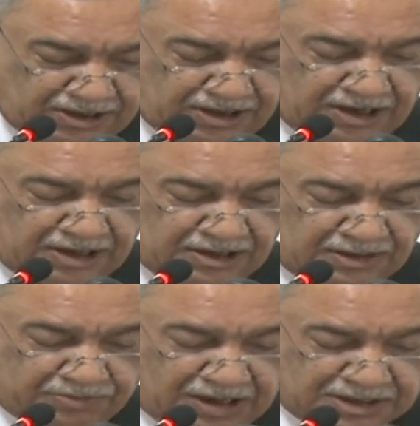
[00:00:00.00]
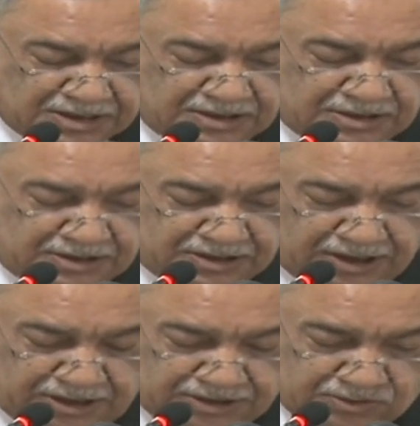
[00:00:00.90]
and the Basque
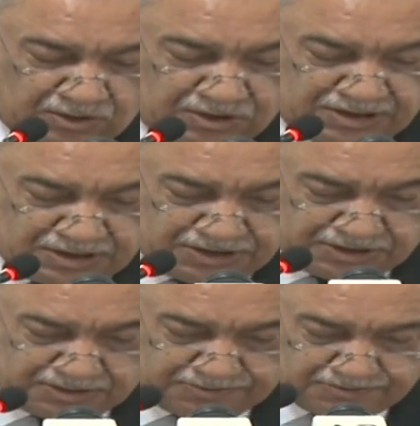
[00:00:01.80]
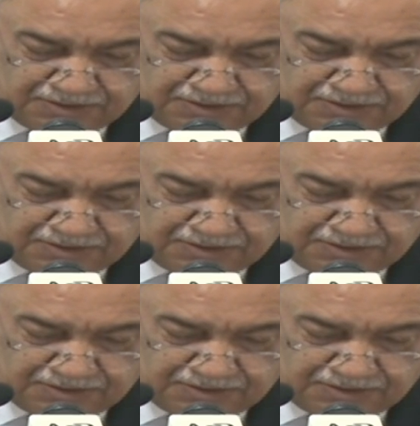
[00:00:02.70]
terrorist organization.